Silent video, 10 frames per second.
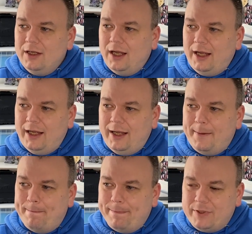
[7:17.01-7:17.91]

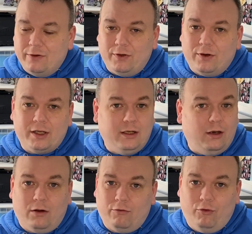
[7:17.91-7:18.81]
So if you're getting a
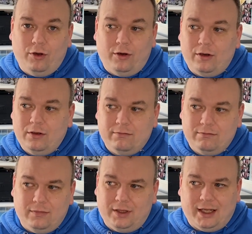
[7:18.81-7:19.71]
long run,
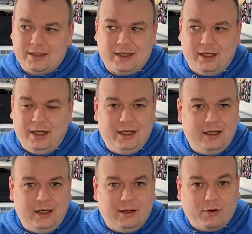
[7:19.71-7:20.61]
that's going to eat
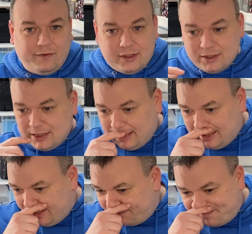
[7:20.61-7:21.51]
into your profits.
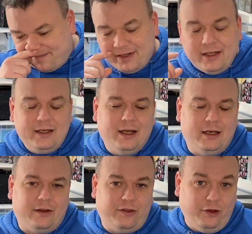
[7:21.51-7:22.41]
At
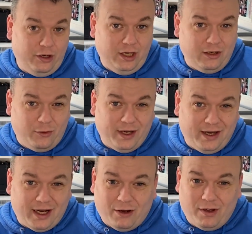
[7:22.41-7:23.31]
a 13 quid
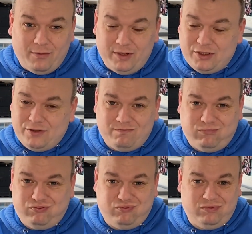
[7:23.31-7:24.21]
an hour, which
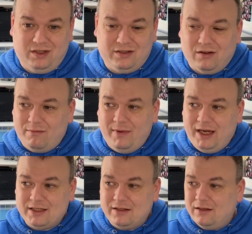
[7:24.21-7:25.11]
is not
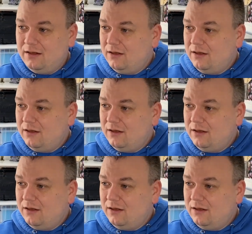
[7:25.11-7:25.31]
amazing.